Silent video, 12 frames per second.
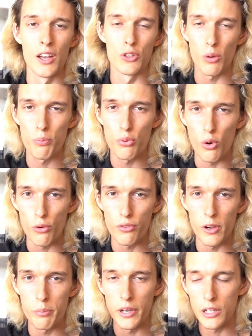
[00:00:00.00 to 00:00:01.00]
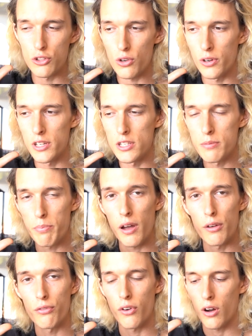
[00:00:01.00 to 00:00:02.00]
Your profile picture is
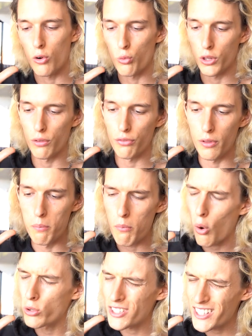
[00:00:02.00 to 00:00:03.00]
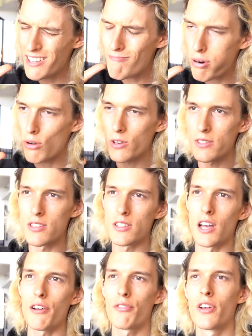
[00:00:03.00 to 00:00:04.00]
by far one of the most important
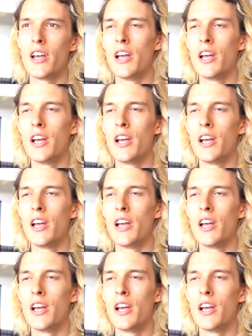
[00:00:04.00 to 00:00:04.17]
stuff,